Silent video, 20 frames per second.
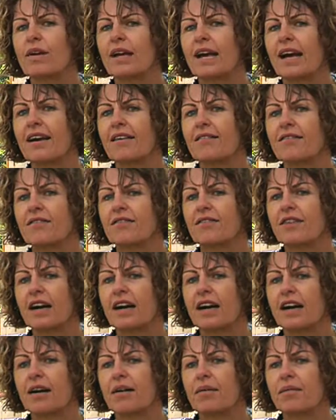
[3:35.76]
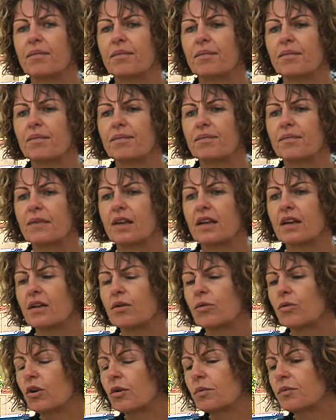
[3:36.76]
we have um,
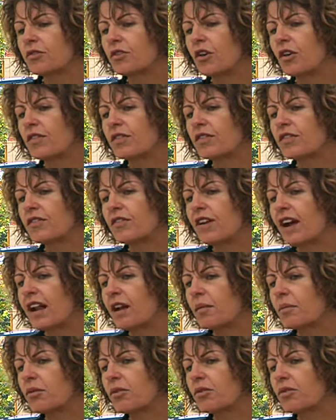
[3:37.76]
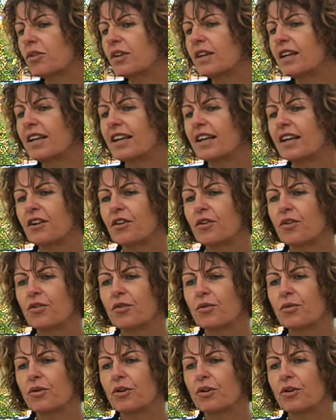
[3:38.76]
room service available in all the